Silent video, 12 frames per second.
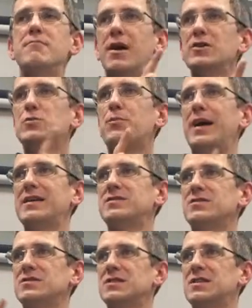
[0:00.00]
Much
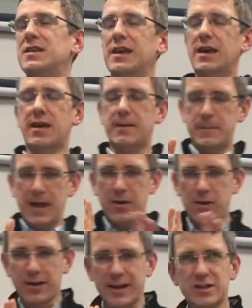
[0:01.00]
better to think, how
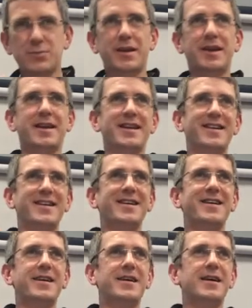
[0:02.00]
can I explain it?
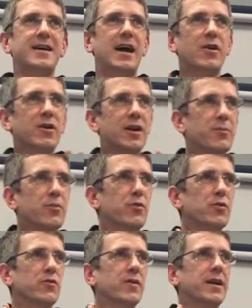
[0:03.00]
How can I
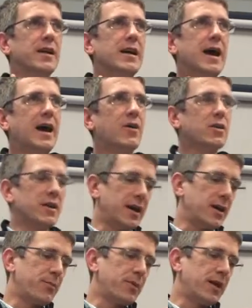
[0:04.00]
prove it? How can
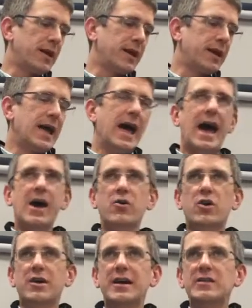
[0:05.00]
I apply it? How
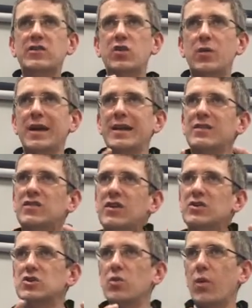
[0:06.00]
can I do it in
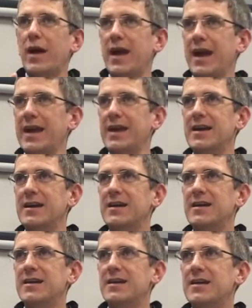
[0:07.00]
such a way
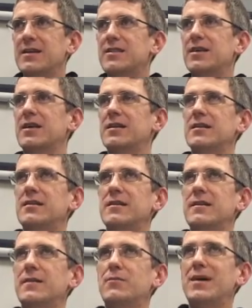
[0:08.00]
that
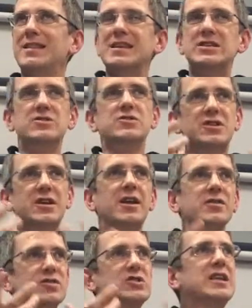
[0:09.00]
my listeners can
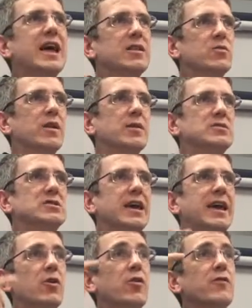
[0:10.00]
understand what I'm
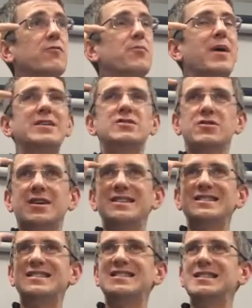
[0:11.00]
saying, or even better,
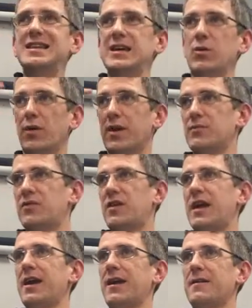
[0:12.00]
can see what I'm
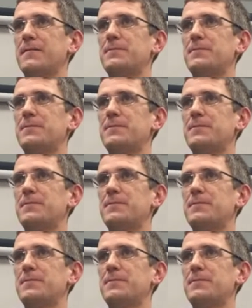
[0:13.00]
saying?